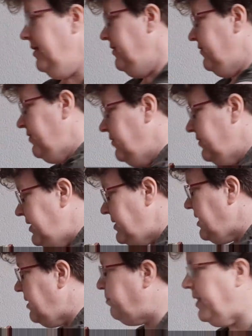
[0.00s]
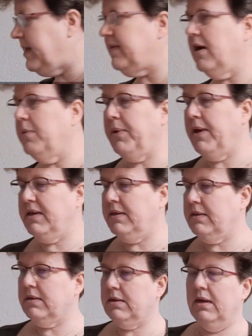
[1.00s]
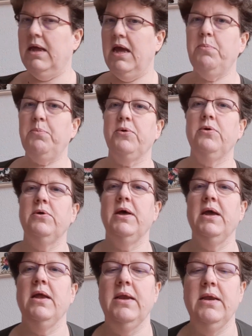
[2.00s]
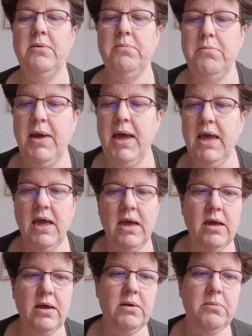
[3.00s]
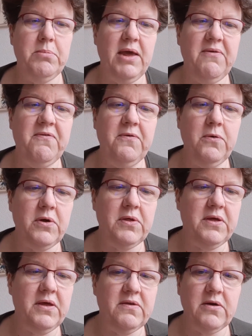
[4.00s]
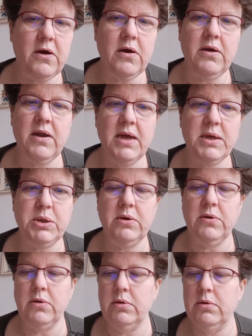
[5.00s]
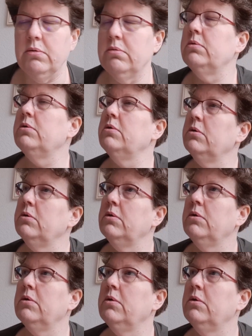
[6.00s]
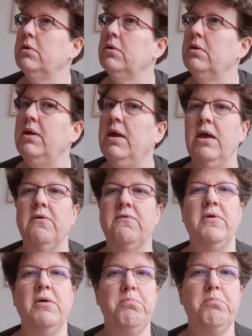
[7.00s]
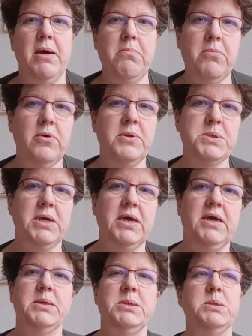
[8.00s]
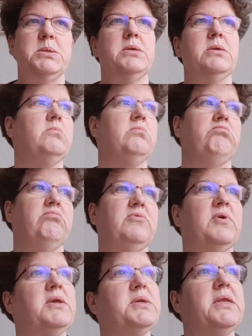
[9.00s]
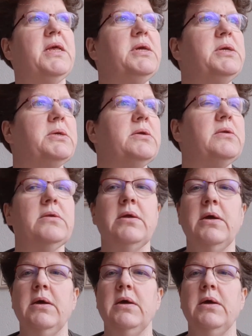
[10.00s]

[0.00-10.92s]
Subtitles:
So this I picked up in April, and in May. May 4th is our National Day of Remembrance, I guess is the translation.